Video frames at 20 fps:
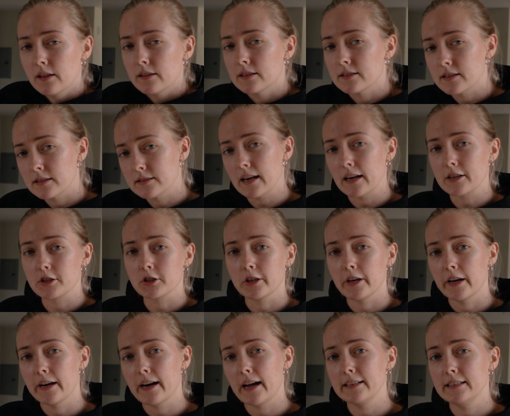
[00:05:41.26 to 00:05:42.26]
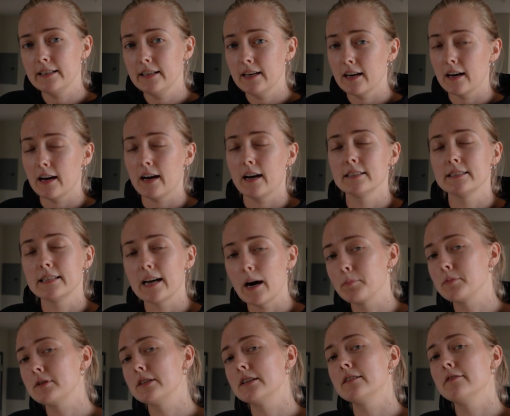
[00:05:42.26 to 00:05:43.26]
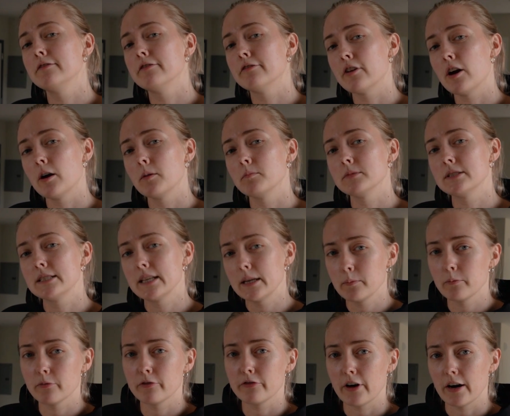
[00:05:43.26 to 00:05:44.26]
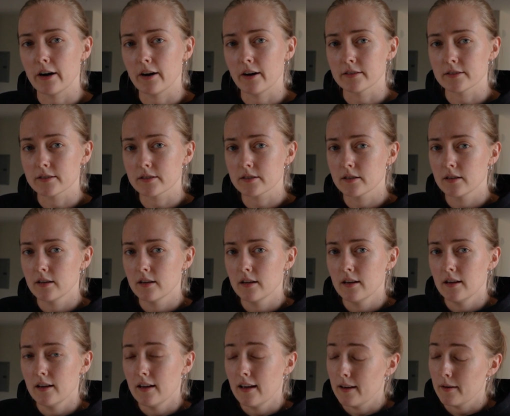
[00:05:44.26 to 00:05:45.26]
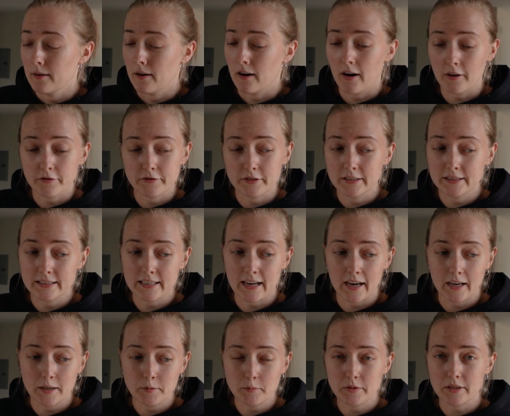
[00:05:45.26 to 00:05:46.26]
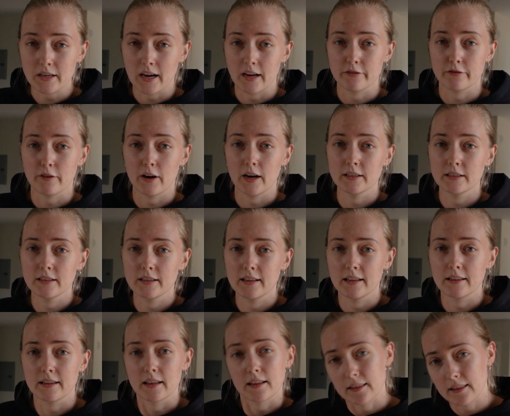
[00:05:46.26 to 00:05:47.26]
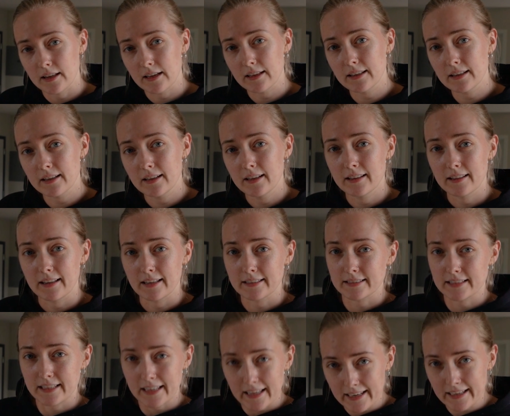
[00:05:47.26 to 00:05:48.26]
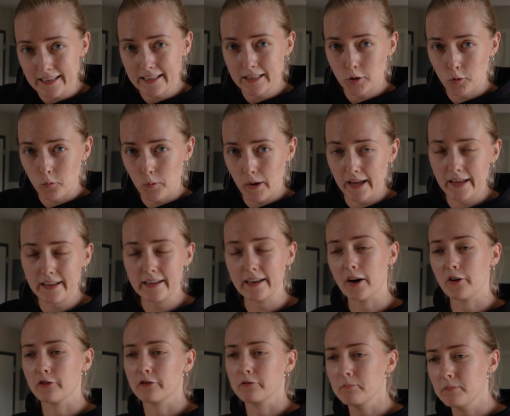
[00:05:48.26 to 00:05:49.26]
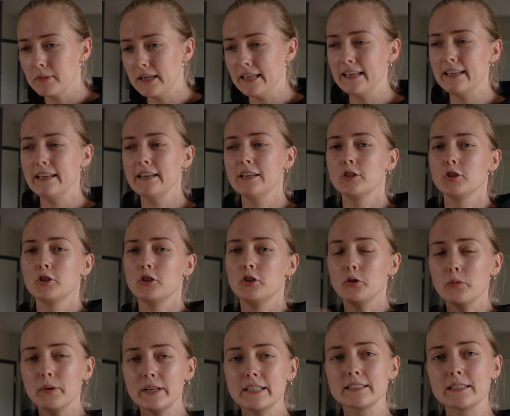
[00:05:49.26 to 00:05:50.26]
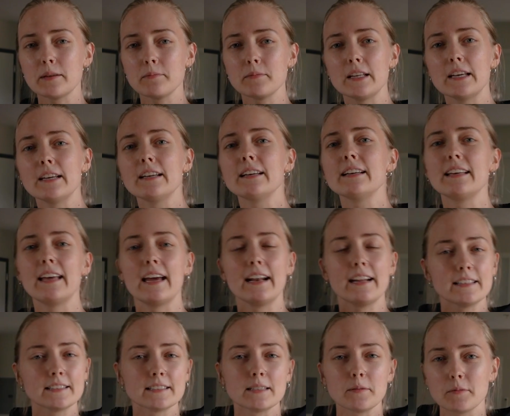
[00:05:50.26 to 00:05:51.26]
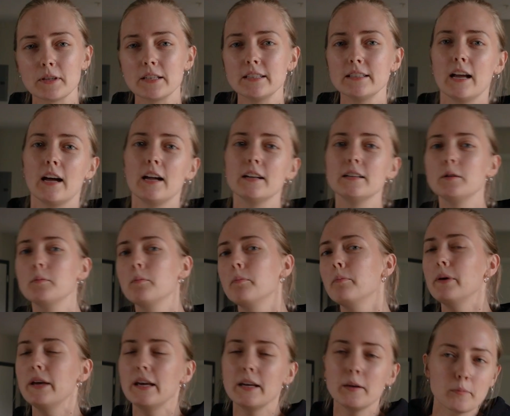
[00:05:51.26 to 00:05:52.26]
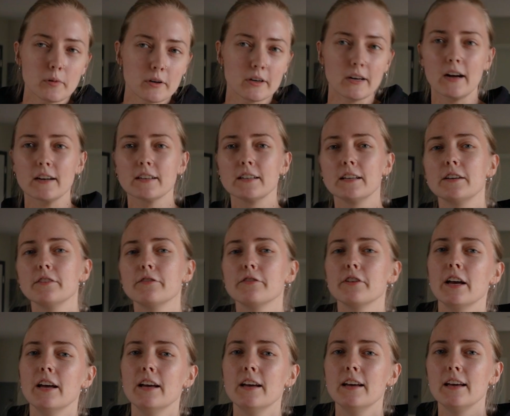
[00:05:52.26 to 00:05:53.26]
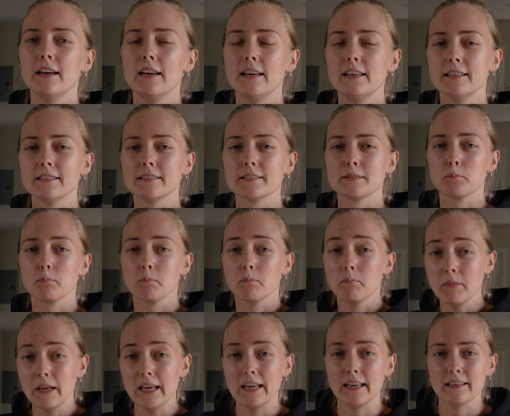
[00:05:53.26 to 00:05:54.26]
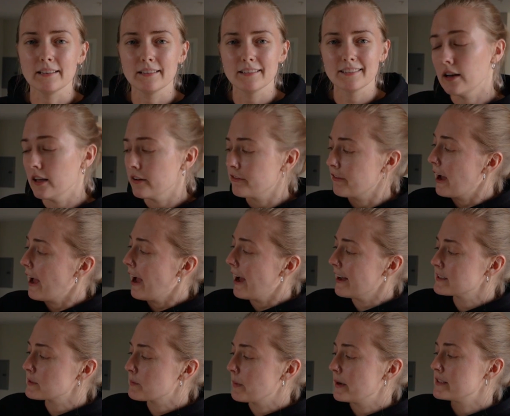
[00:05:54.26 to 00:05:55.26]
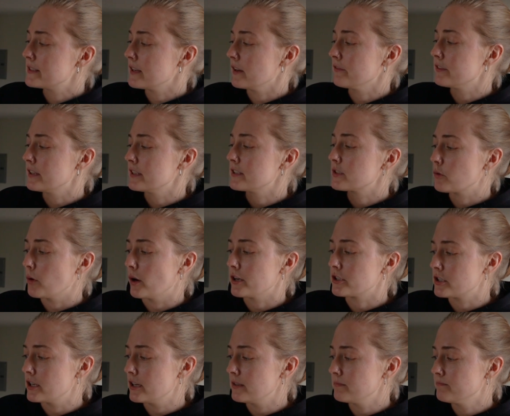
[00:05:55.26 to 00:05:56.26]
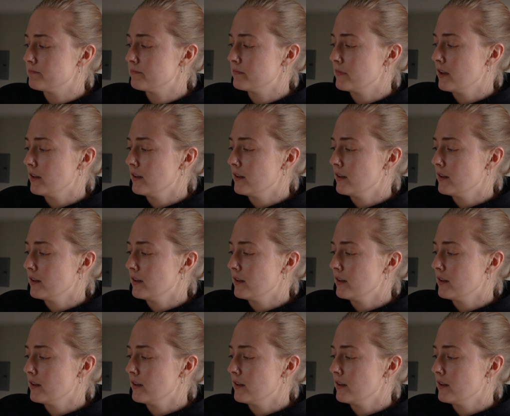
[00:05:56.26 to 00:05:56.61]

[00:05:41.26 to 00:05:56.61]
This is actually an idea adopted from Tim Ferriss. Oftentimes I find that the thing that's getting in the way of me doing something, getting something done, being productive is me. If I ask myself this question,